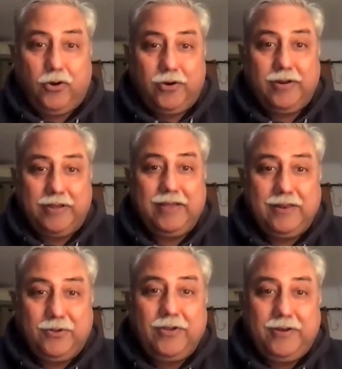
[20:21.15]
Gore,
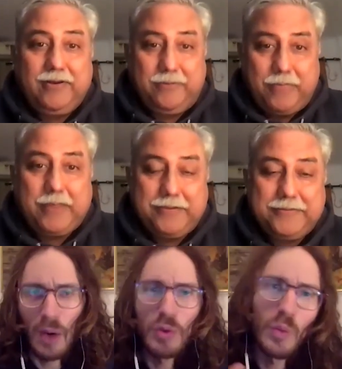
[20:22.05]
and
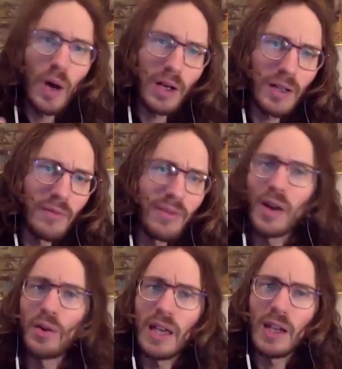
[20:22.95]
that was one a
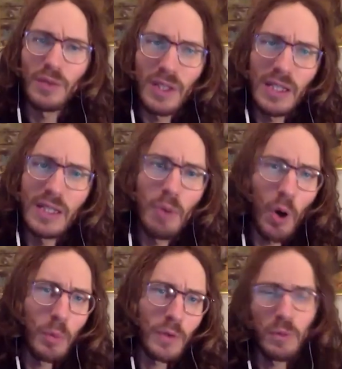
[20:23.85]
very kind of key
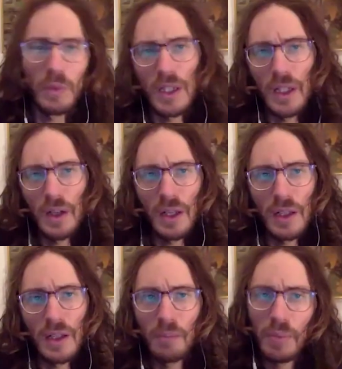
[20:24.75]
moment for me
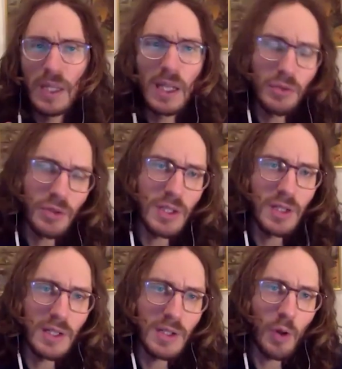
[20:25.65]
in being interested
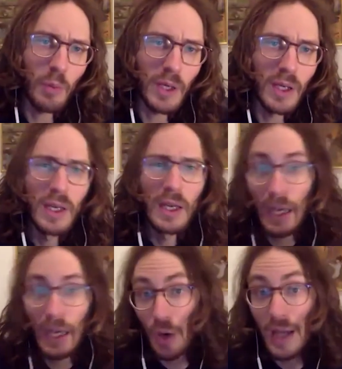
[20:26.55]
in this topic.
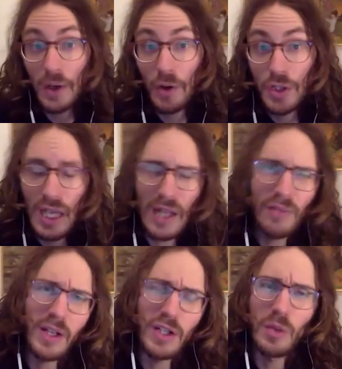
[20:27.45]
And Greta herself,
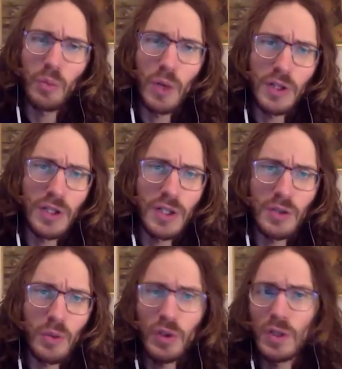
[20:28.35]
actually, as she
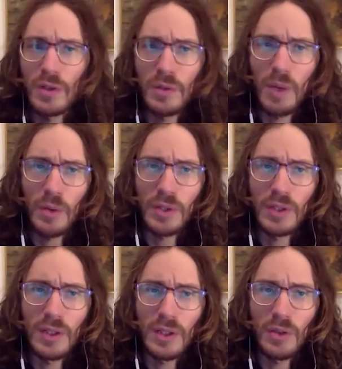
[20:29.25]
talks about
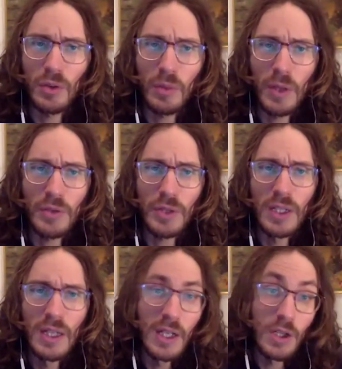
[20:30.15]
in the documentary,
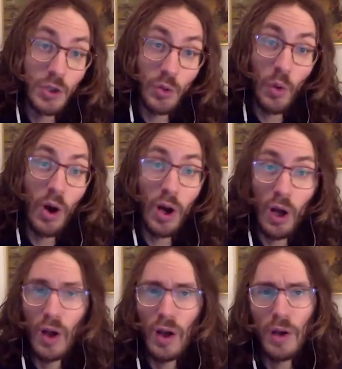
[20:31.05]

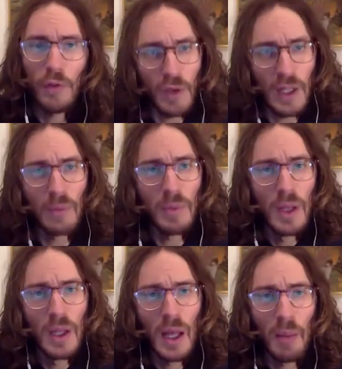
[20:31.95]
saw a film
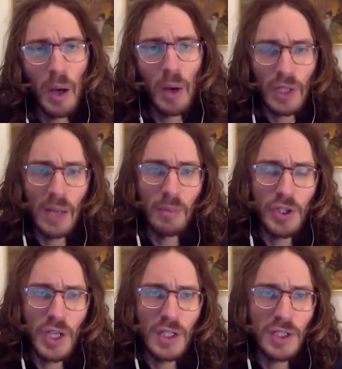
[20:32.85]
about climate
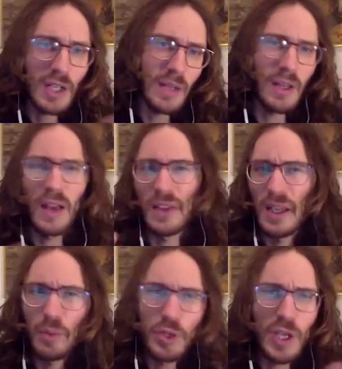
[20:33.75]
change. I
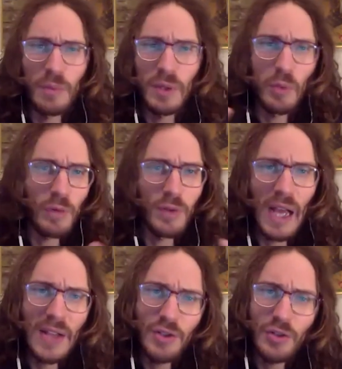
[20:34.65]
think it was something more of a
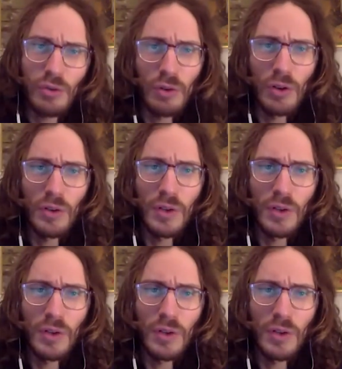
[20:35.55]
natural